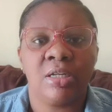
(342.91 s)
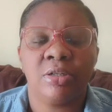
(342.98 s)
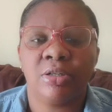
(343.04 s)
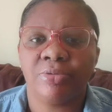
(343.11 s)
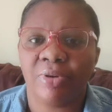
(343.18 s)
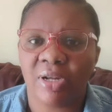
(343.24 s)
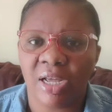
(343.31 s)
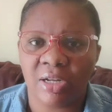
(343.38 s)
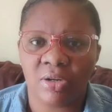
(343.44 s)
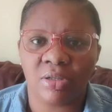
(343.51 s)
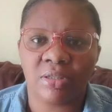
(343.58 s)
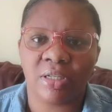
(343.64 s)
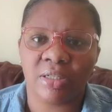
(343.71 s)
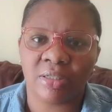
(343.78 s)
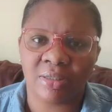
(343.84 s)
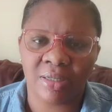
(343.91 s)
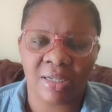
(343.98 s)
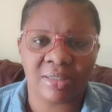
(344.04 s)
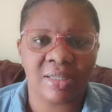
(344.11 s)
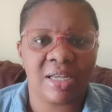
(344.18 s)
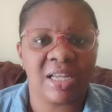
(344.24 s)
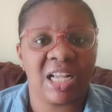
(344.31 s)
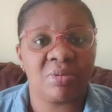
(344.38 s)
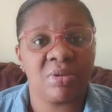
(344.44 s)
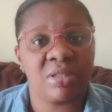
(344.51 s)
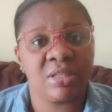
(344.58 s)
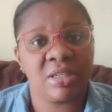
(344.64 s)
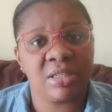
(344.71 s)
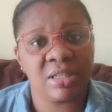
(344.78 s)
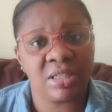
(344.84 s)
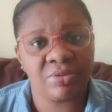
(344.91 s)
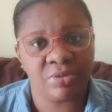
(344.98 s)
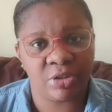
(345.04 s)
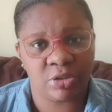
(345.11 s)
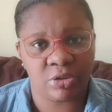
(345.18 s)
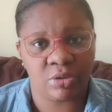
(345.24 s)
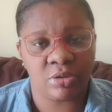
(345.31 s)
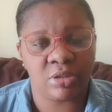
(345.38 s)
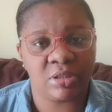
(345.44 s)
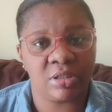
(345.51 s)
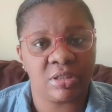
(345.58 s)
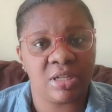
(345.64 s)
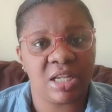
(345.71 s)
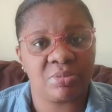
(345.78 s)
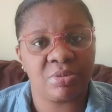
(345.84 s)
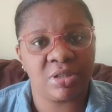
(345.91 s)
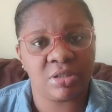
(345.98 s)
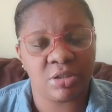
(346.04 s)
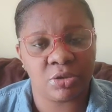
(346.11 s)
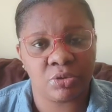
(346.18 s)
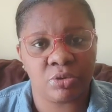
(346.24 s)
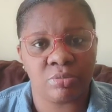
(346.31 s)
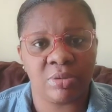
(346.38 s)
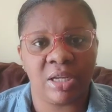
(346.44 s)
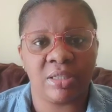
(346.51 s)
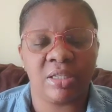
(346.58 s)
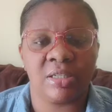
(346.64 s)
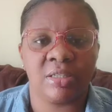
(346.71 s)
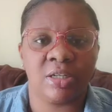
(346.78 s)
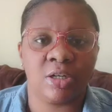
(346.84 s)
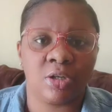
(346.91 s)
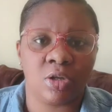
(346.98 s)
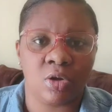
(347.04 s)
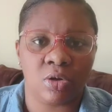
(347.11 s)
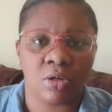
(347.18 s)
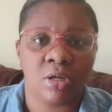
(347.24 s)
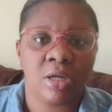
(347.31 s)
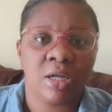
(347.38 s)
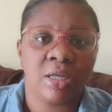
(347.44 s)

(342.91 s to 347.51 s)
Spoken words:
But the father-in-law said, yes, that he has been seeing this vision since he has been in this room, that there's a clock,